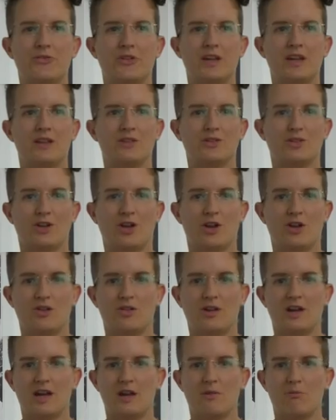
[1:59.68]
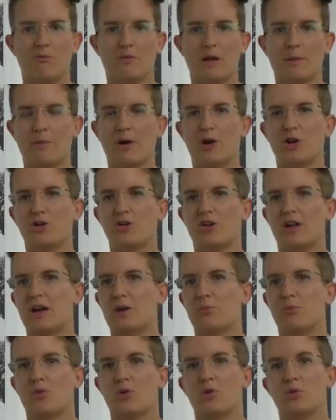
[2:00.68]
of years ago, um, my partner and
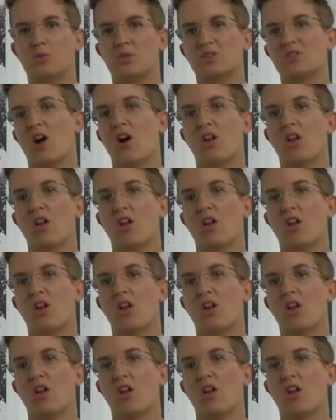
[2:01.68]
I were always